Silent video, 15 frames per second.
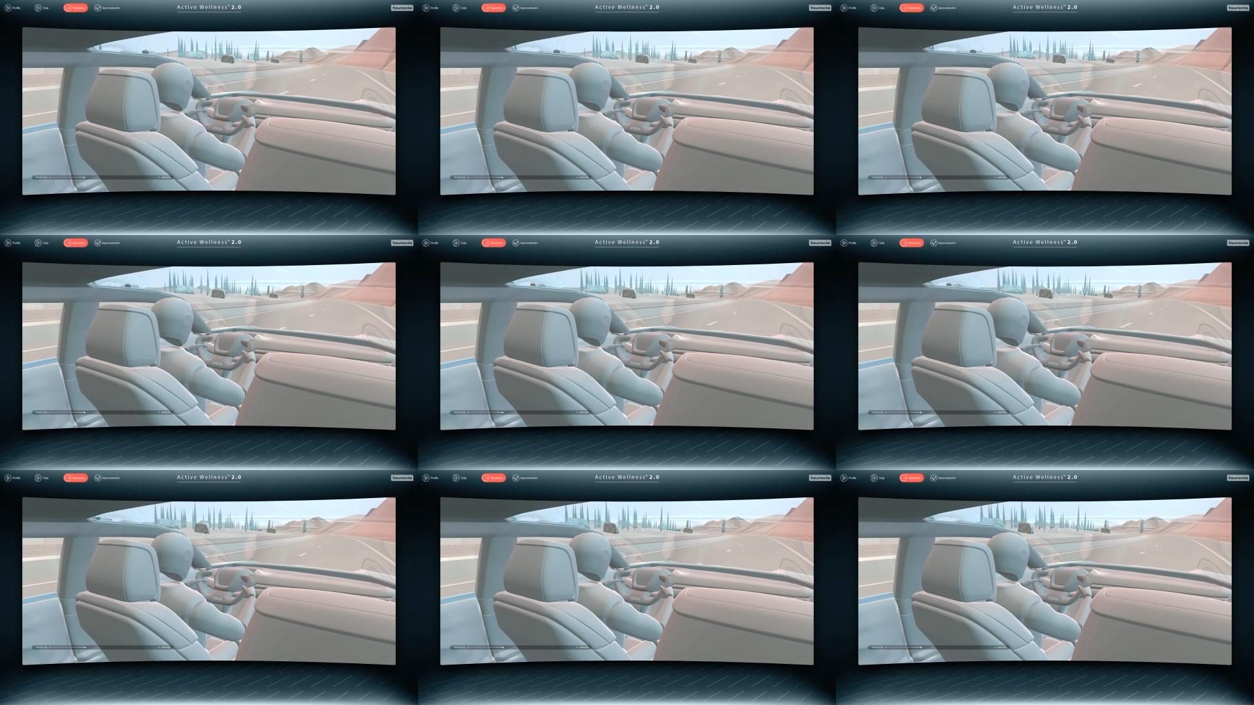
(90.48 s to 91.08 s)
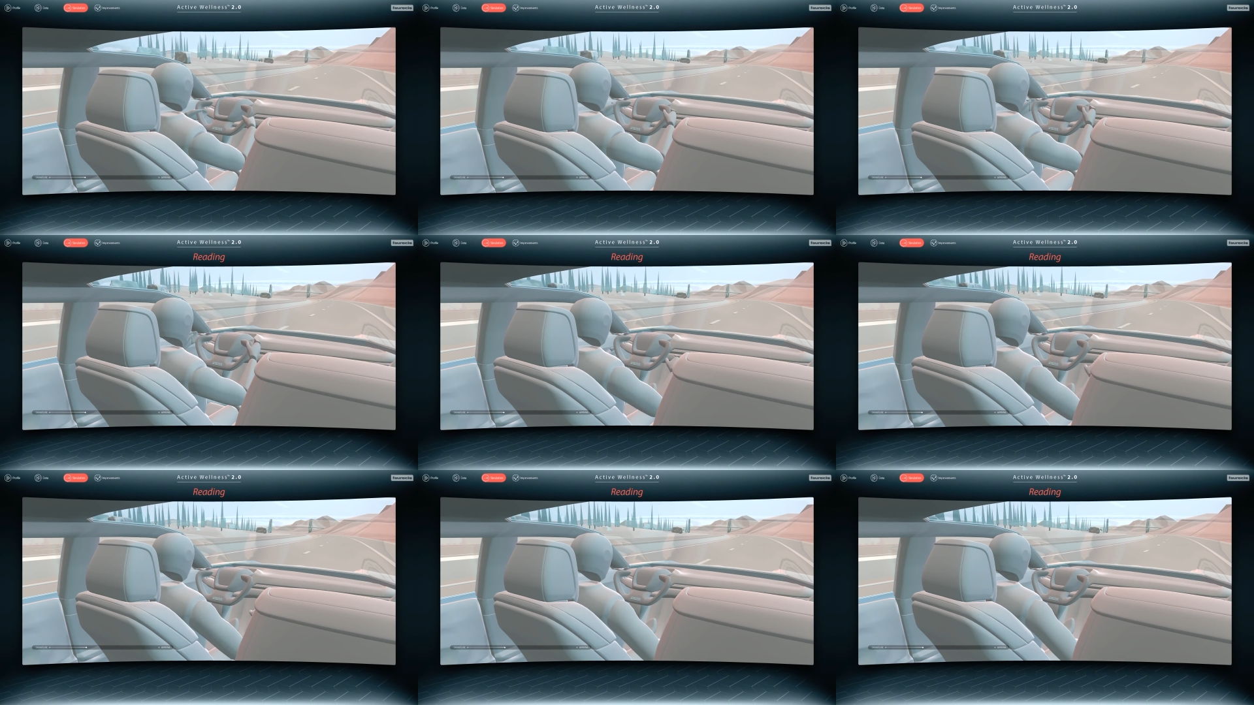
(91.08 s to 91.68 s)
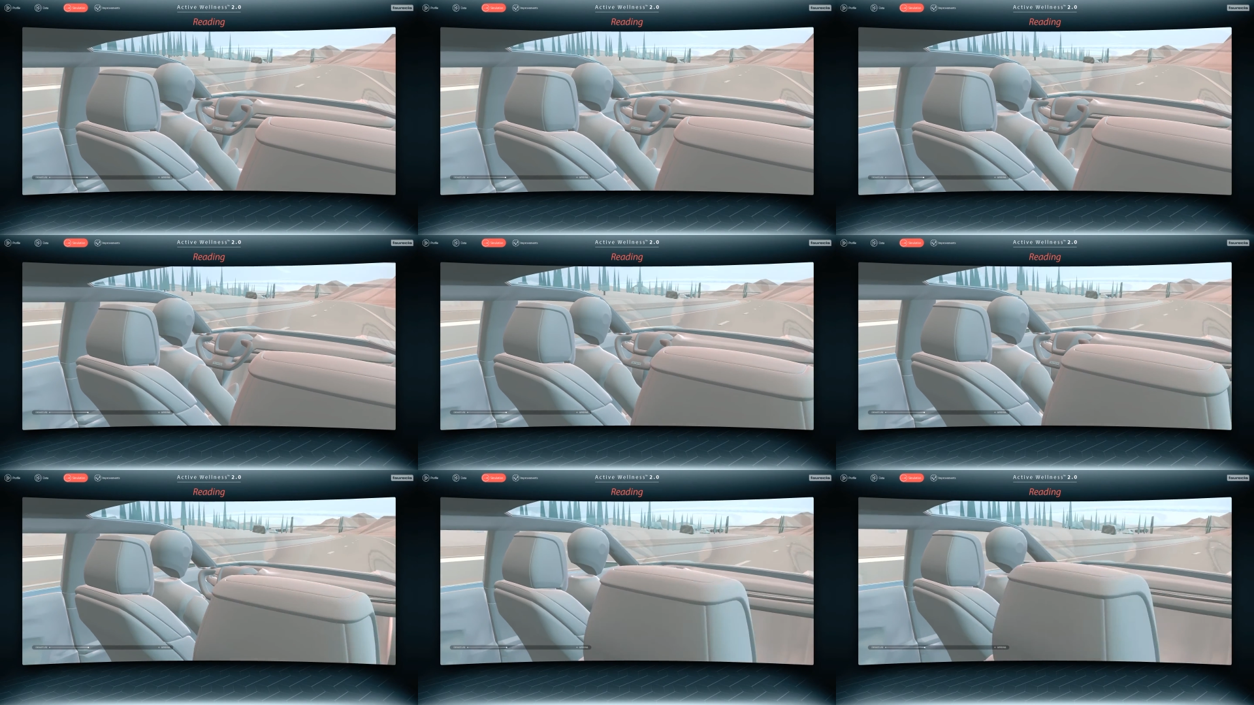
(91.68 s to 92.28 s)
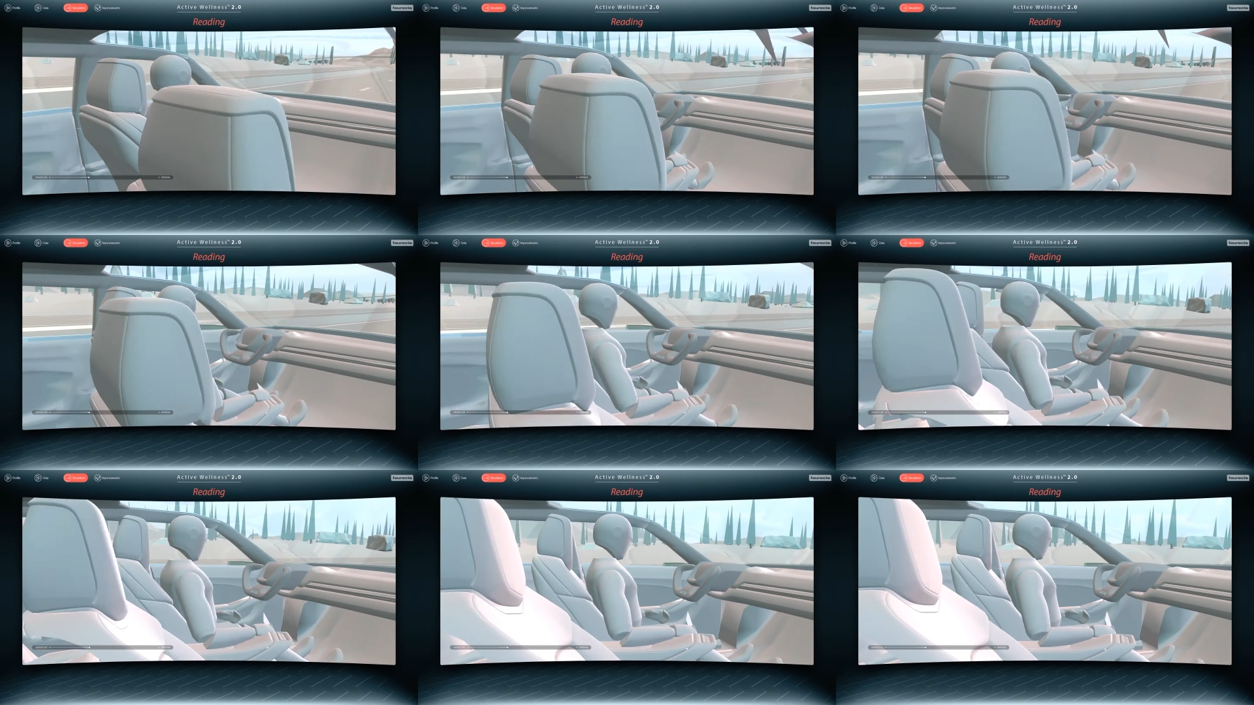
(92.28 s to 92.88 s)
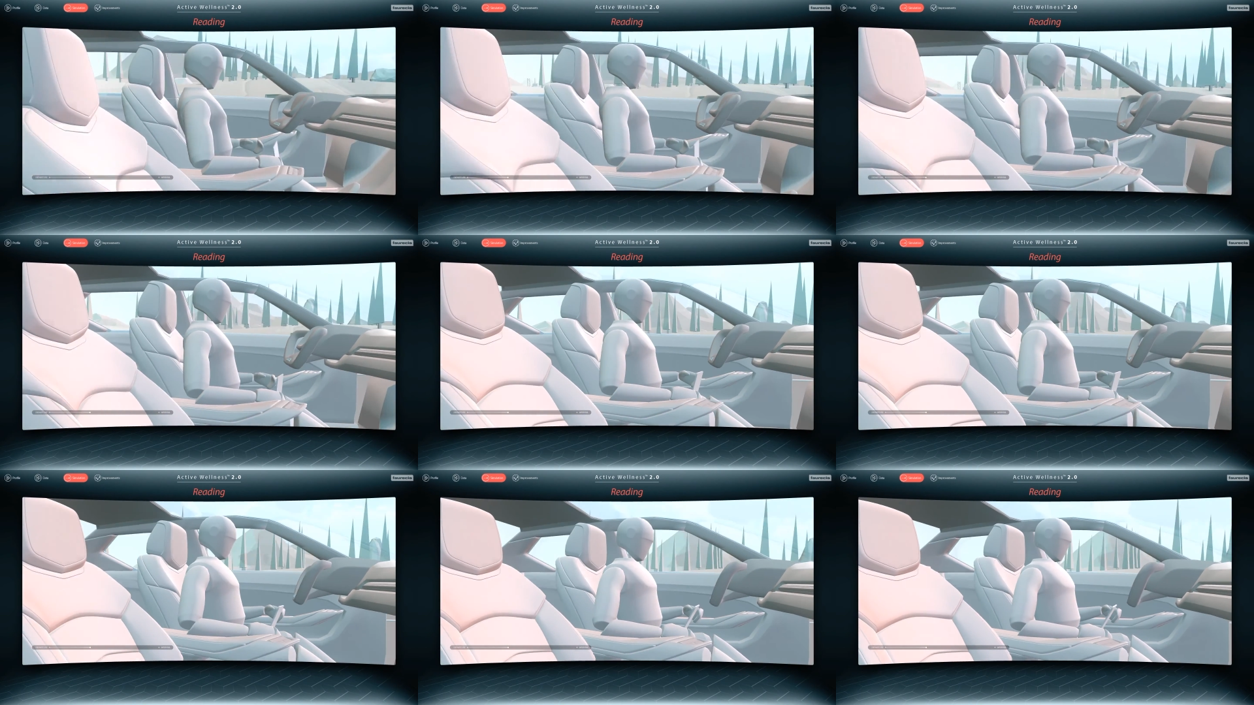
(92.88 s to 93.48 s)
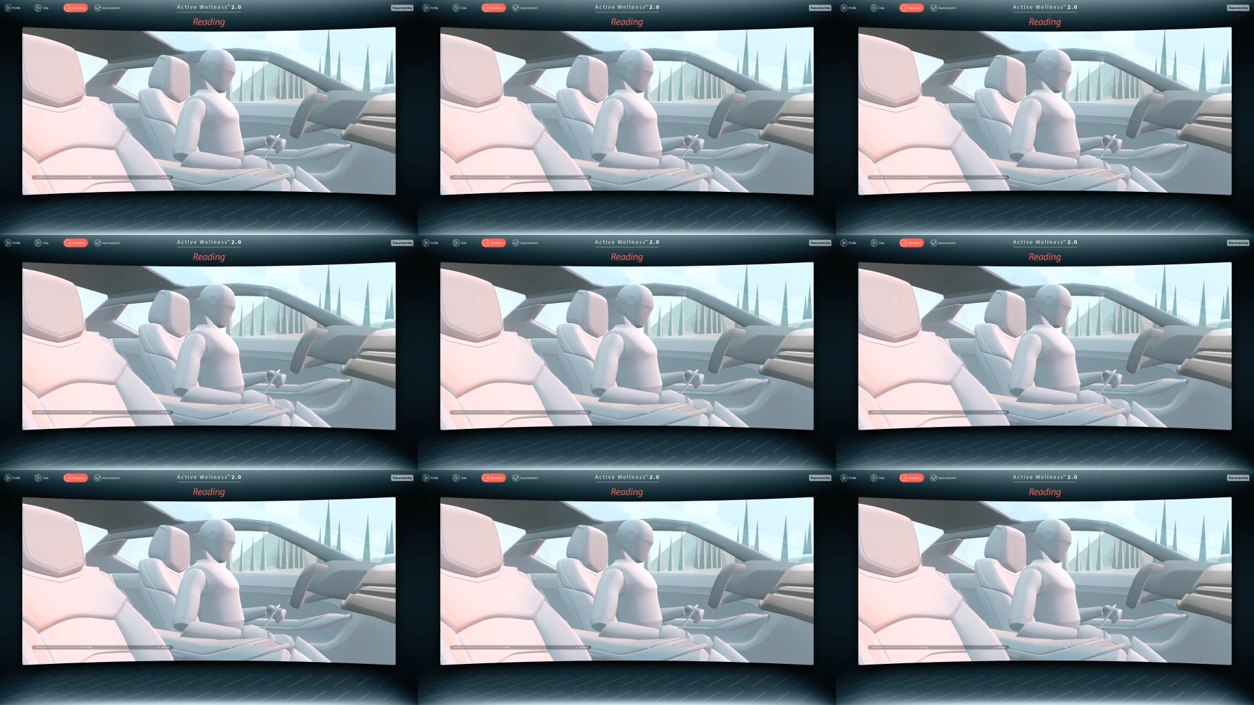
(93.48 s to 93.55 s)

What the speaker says: (no speaker visible)